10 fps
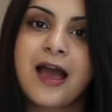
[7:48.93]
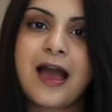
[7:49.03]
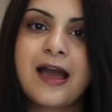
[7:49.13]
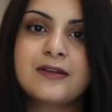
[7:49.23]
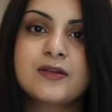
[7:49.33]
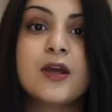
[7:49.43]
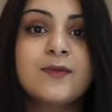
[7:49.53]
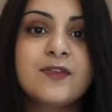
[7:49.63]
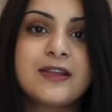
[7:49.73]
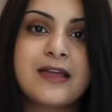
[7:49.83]
and
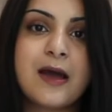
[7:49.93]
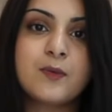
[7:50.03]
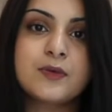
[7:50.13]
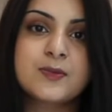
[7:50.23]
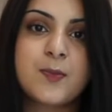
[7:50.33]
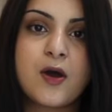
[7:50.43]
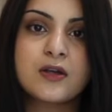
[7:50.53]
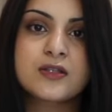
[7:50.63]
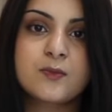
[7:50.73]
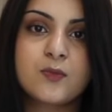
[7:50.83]
hopefully that will
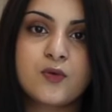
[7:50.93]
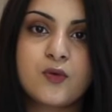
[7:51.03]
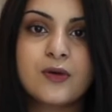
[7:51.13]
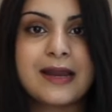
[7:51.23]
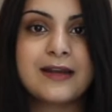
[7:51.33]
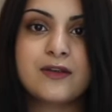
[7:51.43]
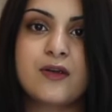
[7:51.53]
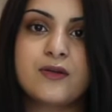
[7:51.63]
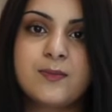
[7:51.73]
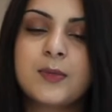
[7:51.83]
spark some more organic
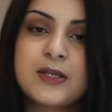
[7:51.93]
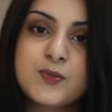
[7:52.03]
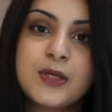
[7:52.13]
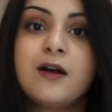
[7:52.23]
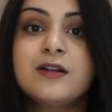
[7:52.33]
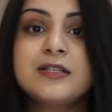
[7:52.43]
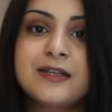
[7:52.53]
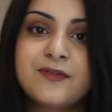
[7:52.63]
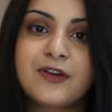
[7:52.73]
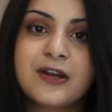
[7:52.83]
growth, because we are
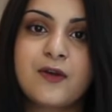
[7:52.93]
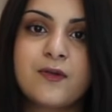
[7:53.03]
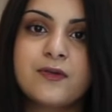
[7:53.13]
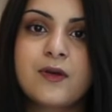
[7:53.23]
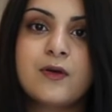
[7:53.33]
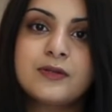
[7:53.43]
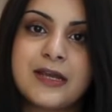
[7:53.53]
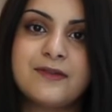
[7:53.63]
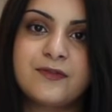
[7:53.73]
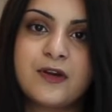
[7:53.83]
delivering on the
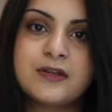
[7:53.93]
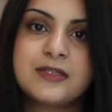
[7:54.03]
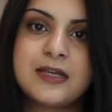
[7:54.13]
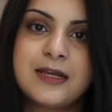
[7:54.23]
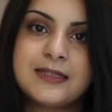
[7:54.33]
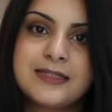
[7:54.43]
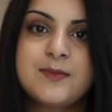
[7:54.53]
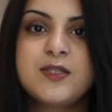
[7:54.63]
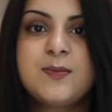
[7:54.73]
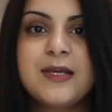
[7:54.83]
content front. It
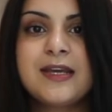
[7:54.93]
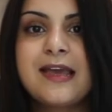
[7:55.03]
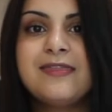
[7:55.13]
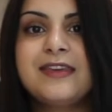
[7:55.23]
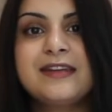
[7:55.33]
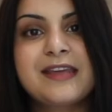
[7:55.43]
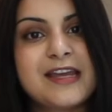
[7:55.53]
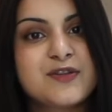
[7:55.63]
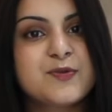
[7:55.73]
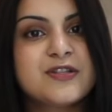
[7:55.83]
seems to be, again, the
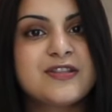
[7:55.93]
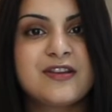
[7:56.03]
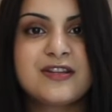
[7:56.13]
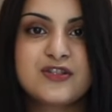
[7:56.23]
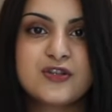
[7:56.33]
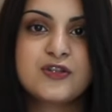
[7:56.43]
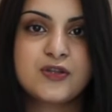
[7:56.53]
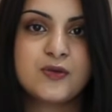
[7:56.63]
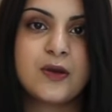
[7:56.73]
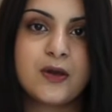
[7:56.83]
engagement that is just
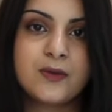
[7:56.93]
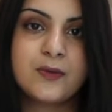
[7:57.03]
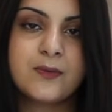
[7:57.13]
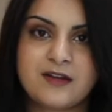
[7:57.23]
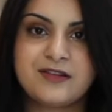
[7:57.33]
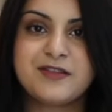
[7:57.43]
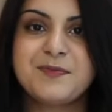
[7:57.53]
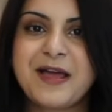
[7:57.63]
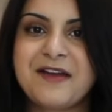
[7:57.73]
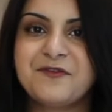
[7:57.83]
too low. Another
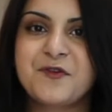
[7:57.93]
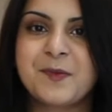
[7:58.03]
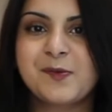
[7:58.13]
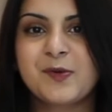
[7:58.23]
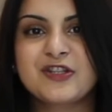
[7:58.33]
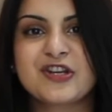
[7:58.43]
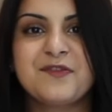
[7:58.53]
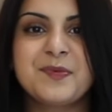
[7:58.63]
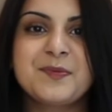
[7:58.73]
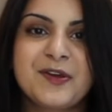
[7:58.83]
platform in which
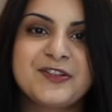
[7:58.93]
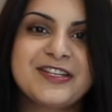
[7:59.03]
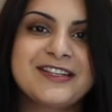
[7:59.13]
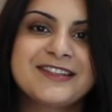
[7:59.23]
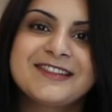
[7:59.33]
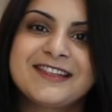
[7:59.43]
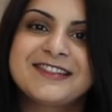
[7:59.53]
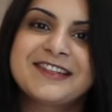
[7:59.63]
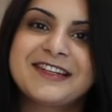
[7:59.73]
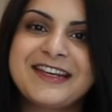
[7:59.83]
I've been posting
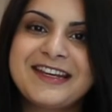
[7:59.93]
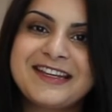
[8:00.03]
consistently